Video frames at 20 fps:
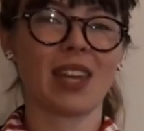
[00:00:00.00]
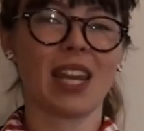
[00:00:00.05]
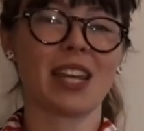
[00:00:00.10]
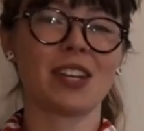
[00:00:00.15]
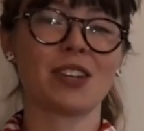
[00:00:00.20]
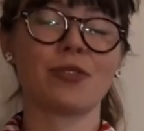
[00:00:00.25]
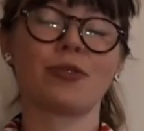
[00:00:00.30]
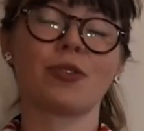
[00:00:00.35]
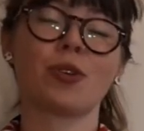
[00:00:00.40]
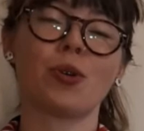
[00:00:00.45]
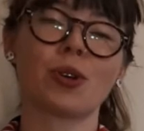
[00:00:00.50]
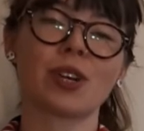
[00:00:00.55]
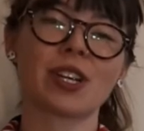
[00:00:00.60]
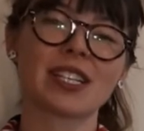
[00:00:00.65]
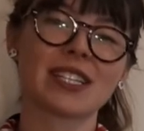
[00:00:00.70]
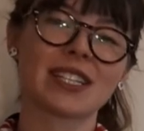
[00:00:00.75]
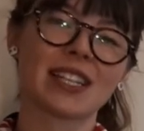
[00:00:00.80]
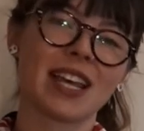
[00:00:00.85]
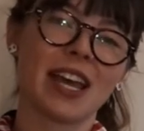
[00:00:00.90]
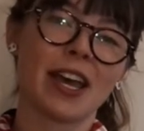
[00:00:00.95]
And of
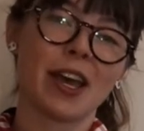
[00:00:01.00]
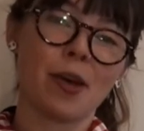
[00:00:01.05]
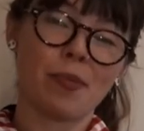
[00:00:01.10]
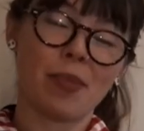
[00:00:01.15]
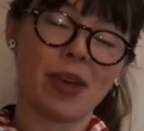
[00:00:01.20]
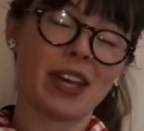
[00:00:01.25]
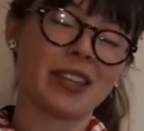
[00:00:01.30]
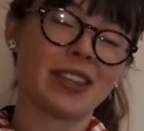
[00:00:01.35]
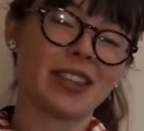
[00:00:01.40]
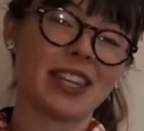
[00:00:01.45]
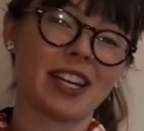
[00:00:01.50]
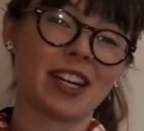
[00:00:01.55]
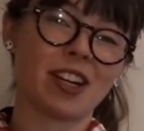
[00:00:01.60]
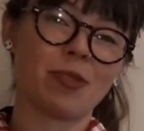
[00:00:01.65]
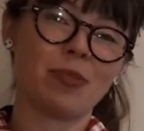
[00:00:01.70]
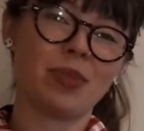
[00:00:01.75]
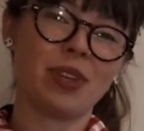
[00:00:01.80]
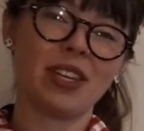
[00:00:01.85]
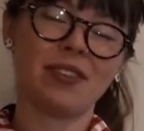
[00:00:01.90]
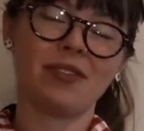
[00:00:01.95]
course, pet
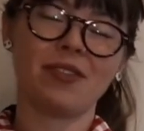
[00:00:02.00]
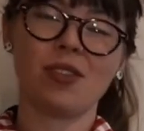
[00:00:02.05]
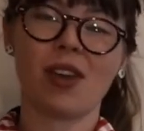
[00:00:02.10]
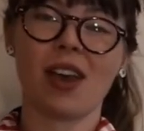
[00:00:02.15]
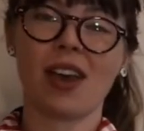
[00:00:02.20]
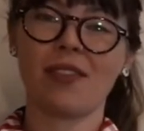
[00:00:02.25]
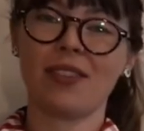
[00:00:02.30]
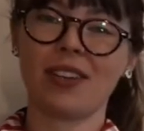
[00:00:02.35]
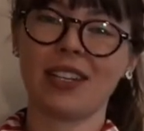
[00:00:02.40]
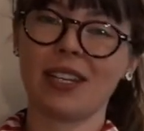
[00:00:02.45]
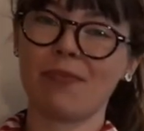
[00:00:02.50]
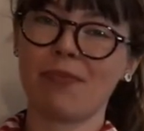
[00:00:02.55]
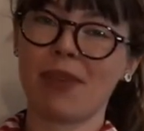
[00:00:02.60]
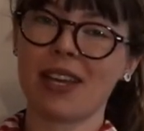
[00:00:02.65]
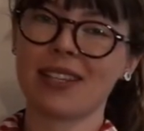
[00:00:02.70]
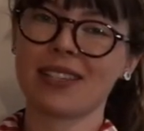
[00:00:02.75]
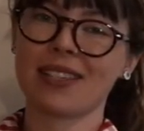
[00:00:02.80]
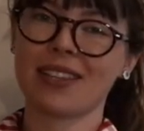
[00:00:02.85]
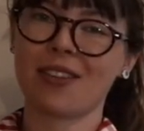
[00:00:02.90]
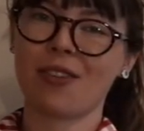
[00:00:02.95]
therapy, if you have any
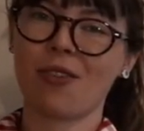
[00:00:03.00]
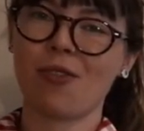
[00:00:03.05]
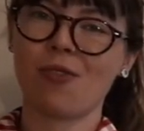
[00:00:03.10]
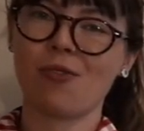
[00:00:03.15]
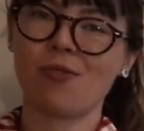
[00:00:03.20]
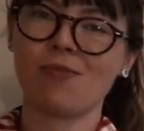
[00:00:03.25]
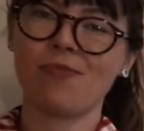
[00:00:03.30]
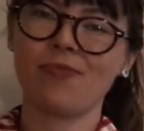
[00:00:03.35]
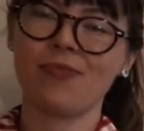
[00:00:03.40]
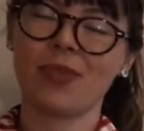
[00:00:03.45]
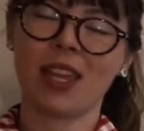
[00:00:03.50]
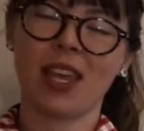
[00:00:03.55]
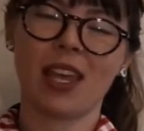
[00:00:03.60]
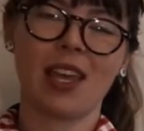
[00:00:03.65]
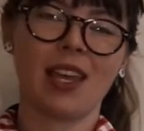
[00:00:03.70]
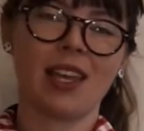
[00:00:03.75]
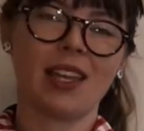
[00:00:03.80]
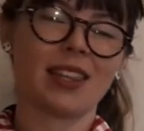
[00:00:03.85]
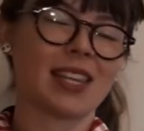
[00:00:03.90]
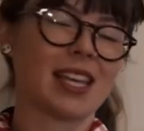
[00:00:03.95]
pets at home,
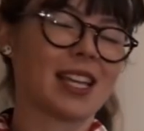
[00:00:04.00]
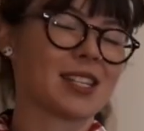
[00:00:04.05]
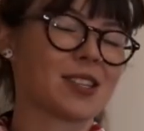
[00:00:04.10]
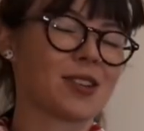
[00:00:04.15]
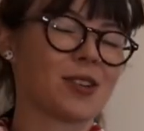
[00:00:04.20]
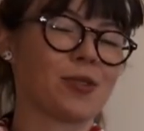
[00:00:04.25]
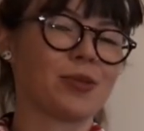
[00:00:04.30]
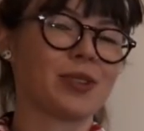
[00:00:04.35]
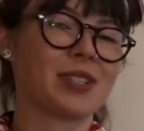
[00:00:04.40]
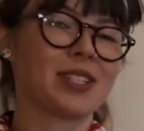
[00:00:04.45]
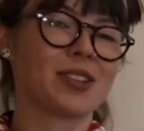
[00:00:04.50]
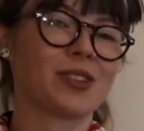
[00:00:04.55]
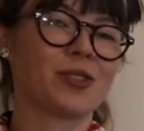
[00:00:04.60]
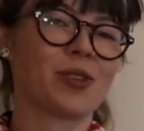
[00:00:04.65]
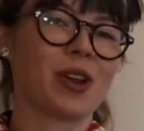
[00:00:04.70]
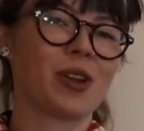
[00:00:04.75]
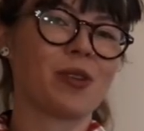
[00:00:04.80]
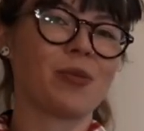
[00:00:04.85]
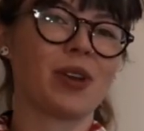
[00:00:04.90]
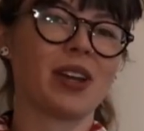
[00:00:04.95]
that's always a
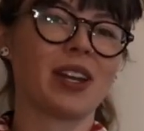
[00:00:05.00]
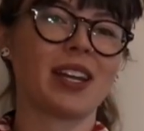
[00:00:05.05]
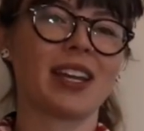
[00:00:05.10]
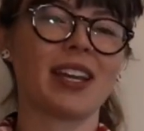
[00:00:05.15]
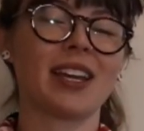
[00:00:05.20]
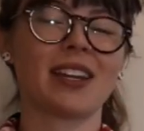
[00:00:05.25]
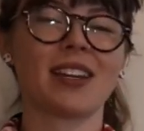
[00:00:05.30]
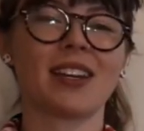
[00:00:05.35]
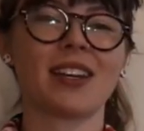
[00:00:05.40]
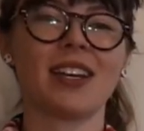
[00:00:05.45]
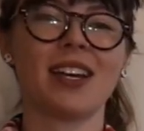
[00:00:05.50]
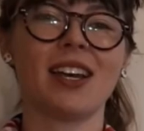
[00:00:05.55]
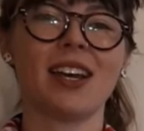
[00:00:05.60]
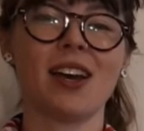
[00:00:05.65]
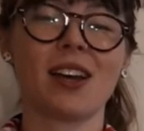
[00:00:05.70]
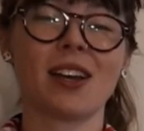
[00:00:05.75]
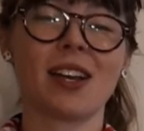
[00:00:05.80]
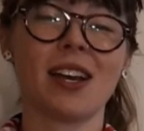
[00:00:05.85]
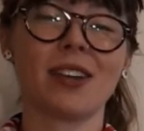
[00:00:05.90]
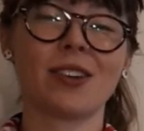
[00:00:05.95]
great way to get a,
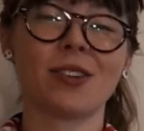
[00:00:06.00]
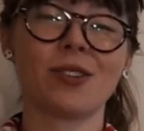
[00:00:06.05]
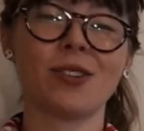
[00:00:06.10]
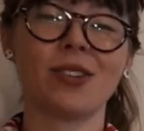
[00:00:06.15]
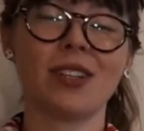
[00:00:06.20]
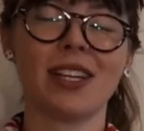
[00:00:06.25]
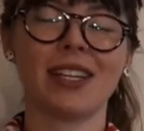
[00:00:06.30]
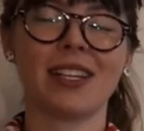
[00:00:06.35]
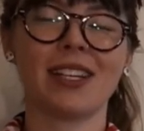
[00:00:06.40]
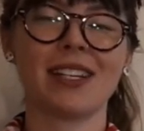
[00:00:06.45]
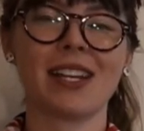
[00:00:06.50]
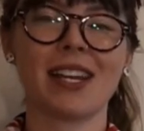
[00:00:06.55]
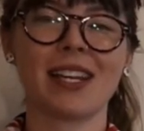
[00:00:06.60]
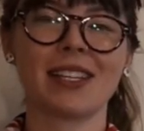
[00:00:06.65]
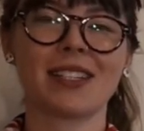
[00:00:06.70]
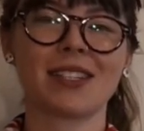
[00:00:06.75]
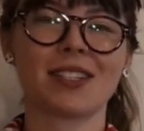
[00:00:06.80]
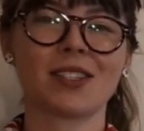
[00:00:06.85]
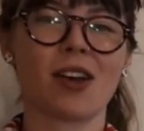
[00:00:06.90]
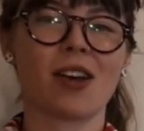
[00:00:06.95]
a cuddle and a
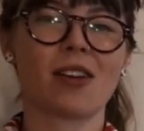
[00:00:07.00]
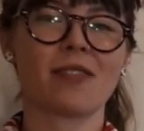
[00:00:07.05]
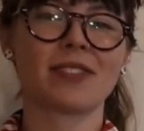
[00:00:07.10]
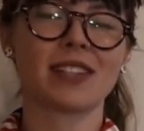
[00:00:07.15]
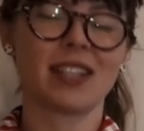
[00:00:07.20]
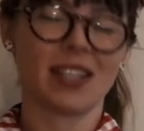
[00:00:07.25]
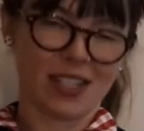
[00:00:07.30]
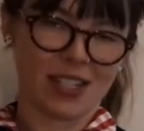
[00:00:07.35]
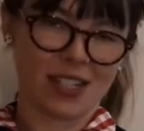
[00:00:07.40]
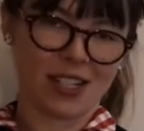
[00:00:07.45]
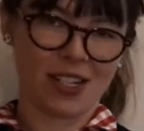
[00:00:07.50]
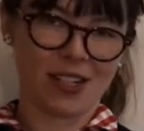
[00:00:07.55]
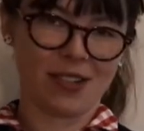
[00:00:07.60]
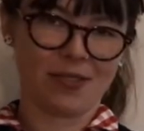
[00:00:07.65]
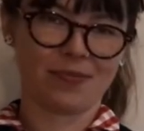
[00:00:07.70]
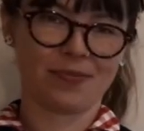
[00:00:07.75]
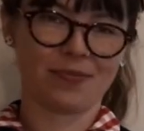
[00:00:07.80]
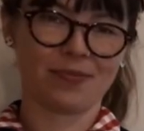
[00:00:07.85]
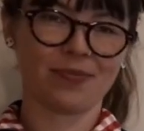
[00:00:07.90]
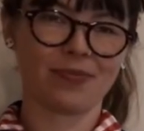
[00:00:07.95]
nice soft touch in.
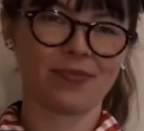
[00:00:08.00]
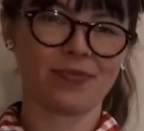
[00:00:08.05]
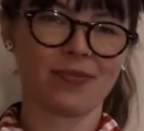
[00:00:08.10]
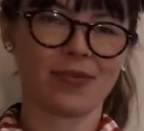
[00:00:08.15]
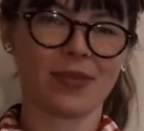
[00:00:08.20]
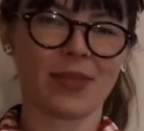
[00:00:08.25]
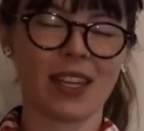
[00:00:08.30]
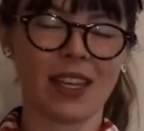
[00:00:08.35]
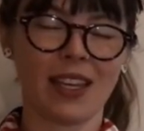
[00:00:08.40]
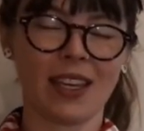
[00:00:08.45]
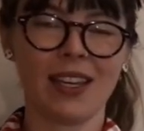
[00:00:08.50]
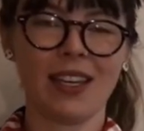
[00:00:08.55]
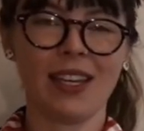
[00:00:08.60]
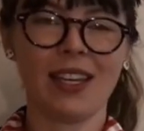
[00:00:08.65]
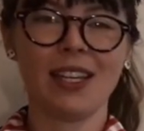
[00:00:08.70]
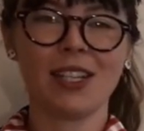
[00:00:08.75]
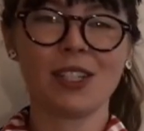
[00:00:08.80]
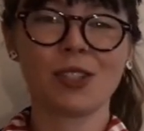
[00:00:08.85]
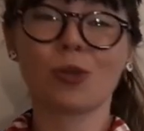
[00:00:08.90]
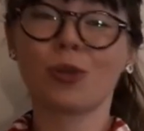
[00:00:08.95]

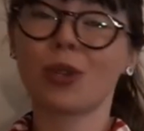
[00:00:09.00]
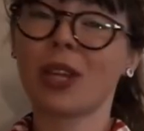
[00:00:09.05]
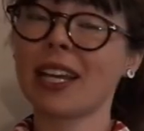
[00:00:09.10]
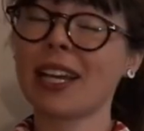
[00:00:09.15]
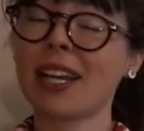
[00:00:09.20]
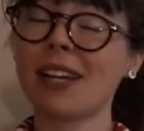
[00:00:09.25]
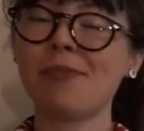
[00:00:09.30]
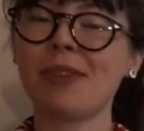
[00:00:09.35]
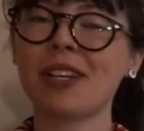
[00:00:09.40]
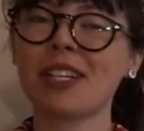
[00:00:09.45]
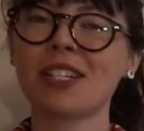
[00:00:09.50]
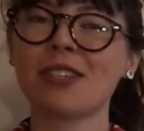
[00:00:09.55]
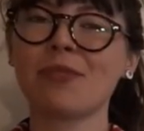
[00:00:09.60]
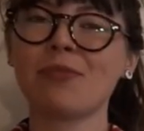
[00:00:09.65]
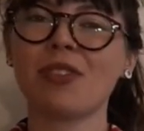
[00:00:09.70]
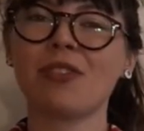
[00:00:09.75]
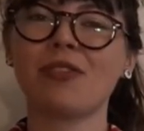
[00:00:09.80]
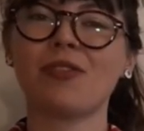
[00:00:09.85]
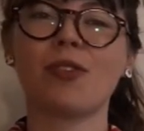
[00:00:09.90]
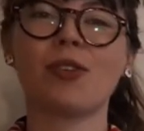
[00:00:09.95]
Like I mentioned
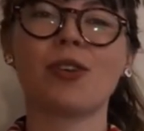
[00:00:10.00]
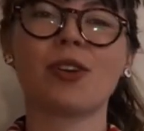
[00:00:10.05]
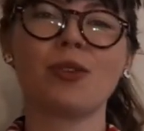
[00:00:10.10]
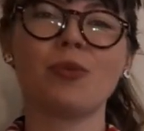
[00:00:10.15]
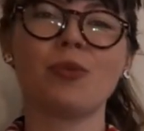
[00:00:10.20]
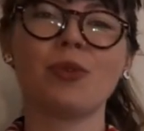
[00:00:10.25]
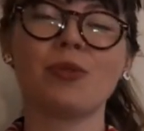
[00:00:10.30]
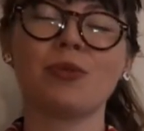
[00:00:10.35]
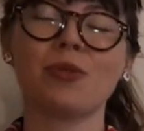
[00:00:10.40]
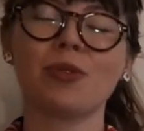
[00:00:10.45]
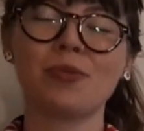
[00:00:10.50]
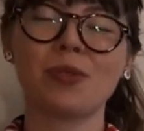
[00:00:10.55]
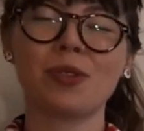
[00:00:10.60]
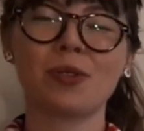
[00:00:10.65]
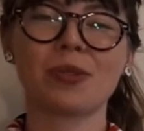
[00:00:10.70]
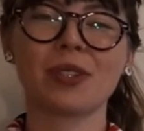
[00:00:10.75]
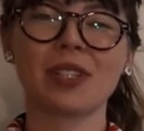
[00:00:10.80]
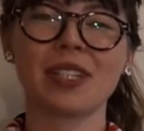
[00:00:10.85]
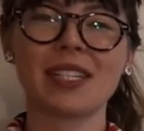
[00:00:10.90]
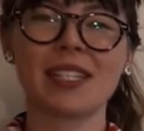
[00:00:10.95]
before, we will be
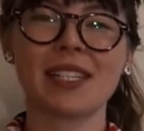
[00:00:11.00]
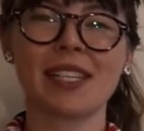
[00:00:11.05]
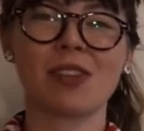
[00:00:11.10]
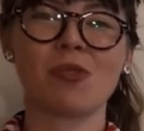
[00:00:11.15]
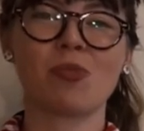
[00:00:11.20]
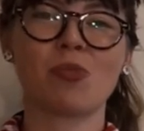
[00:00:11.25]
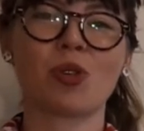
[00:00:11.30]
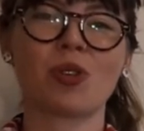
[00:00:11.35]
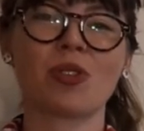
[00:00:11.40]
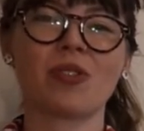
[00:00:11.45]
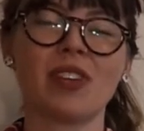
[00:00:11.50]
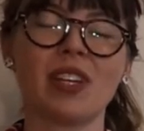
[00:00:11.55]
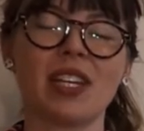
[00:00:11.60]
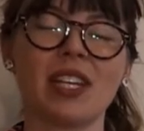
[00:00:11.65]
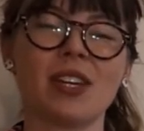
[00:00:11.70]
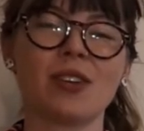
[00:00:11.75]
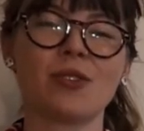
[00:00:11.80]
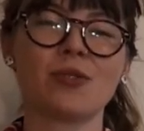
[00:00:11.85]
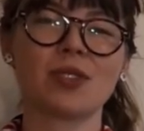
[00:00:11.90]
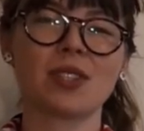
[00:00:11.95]
releasing more
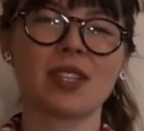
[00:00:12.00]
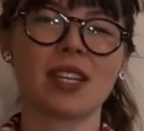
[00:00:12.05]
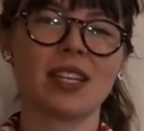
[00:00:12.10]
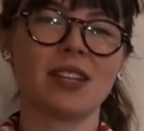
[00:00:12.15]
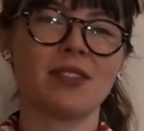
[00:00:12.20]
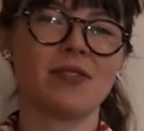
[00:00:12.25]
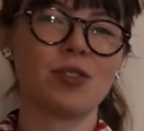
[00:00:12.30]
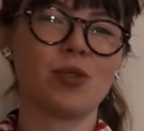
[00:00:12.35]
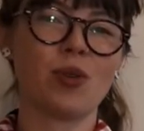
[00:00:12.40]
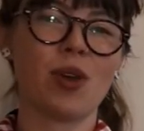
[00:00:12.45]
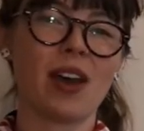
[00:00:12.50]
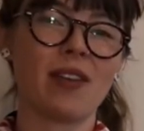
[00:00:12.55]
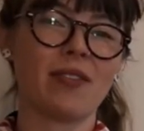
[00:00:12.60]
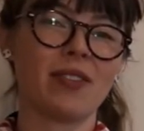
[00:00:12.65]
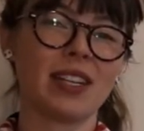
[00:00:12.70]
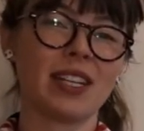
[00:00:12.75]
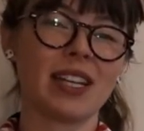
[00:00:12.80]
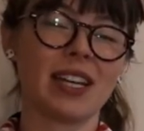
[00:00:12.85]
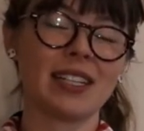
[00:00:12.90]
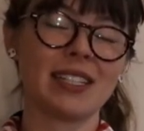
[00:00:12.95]
videos and if you have
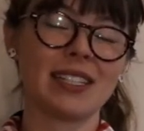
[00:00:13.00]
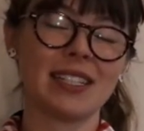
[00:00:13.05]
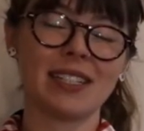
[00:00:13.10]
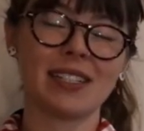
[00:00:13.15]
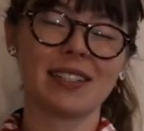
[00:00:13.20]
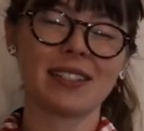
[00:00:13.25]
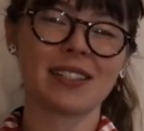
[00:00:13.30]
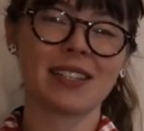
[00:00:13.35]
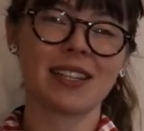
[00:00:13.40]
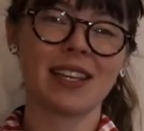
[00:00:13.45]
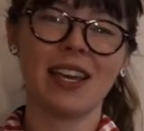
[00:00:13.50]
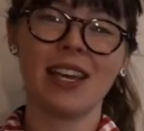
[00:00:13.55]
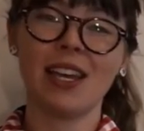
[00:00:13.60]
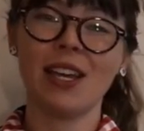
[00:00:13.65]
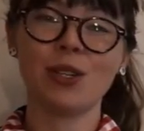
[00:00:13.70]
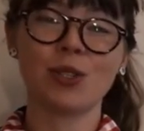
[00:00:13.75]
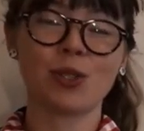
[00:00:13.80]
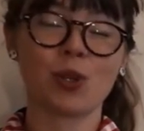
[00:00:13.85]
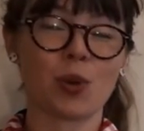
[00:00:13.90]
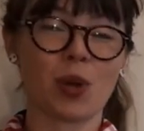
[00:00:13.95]
any ideas,
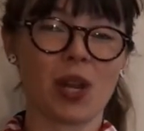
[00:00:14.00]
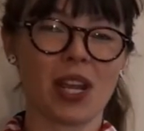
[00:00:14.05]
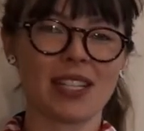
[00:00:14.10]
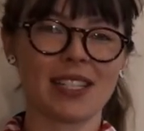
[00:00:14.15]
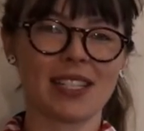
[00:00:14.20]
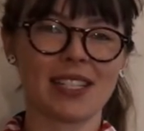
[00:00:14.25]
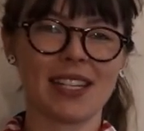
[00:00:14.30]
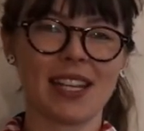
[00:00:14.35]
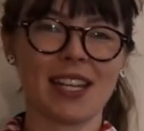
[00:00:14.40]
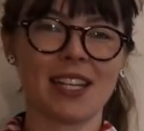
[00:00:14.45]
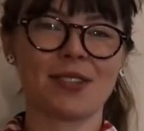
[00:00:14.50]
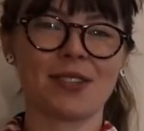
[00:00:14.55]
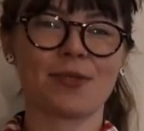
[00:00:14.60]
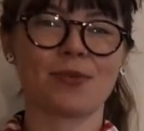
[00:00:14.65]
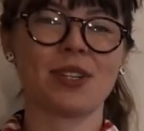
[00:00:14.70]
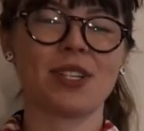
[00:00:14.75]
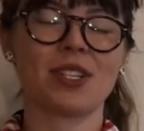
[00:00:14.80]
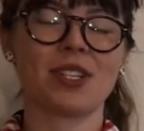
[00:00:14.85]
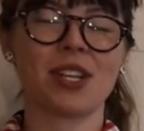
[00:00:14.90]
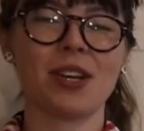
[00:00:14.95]
don't hesitate to
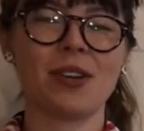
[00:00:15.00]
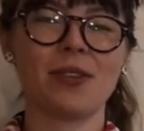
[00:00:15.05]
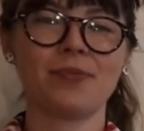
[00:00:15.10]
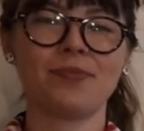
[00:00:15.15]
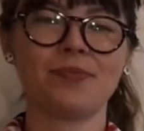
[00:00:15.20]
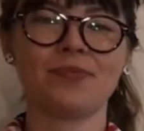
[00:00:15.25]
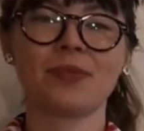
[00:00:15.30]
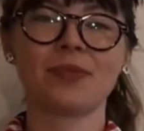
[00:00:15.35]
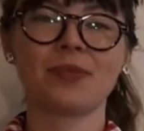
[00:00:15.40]
reach out.